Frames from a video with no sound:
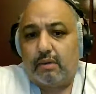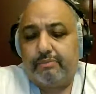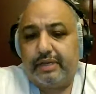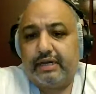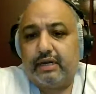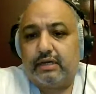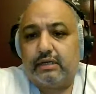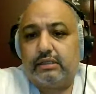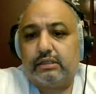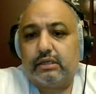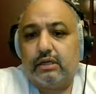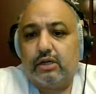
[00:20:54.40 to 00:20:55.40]

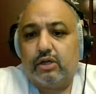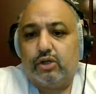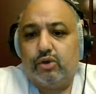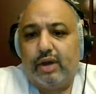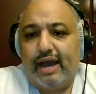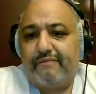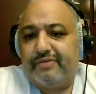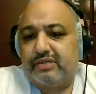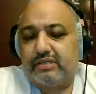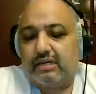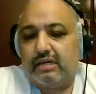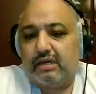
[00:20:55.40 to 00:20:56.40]
because you have
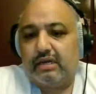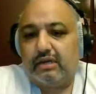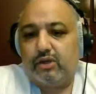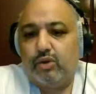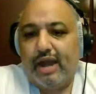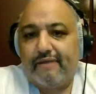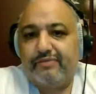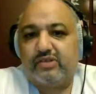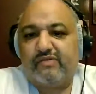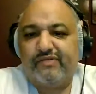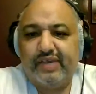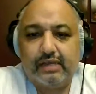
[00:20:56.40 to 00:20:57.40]
this you have this
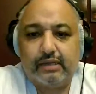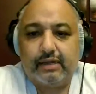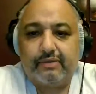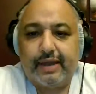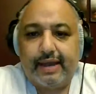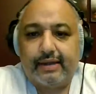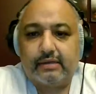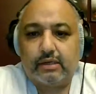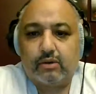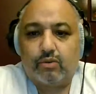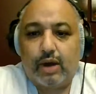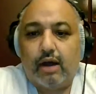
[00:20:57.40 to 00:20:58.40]
feeling that,
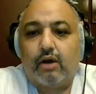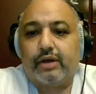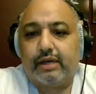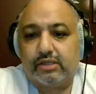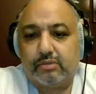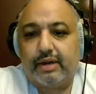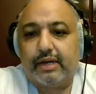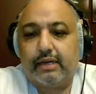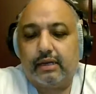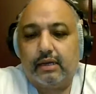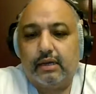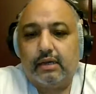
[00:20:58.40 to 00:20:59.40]
wow, okay,
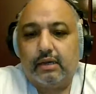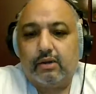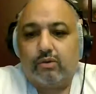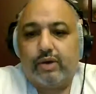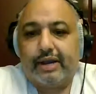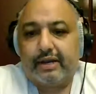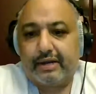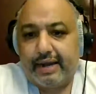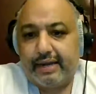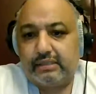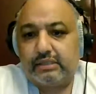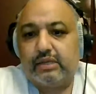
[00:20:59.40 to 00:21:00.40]
somebody
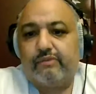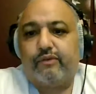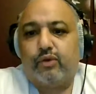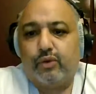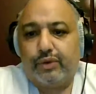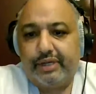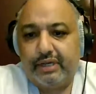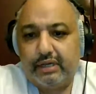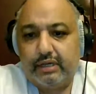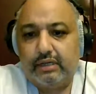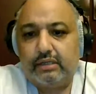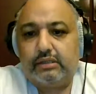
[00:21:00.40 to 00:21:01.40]
recognizes him for who
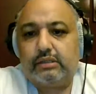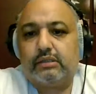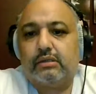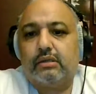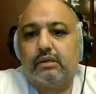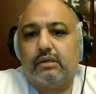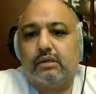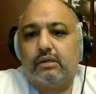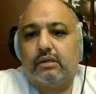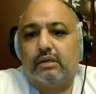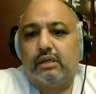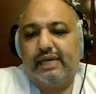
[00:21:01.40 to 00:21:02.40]
he is,
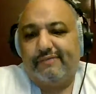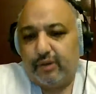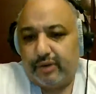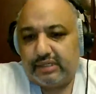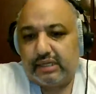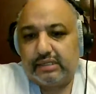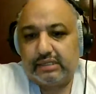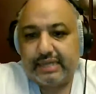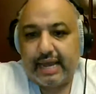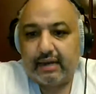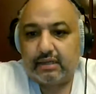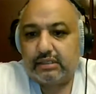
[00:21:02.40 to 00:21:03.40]
even though he says he's
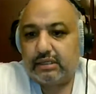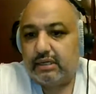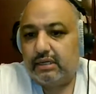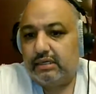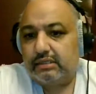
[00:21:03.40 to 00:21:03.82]
talented. He